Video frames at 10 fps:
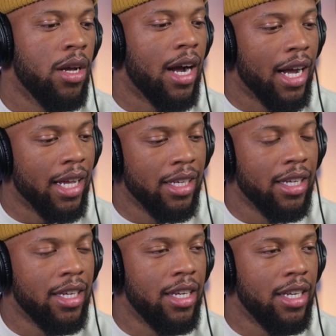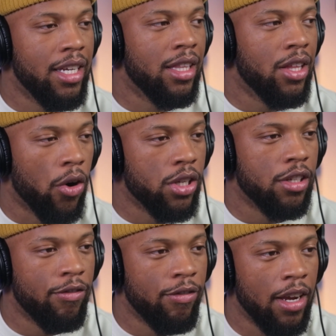I think he did the artist a
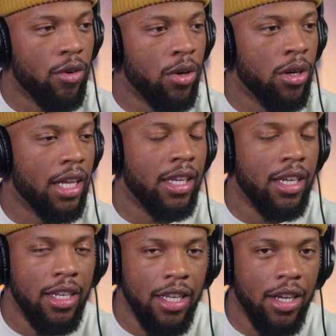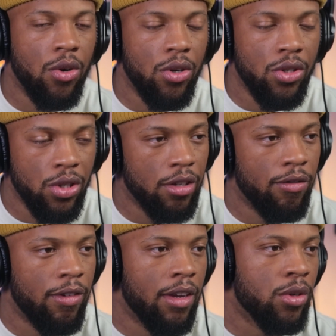favor. I think he did Coco Jones a
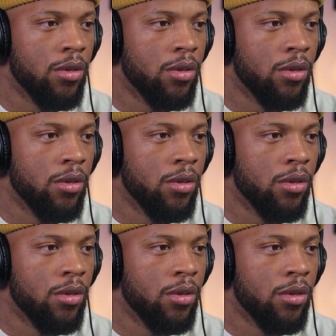favor.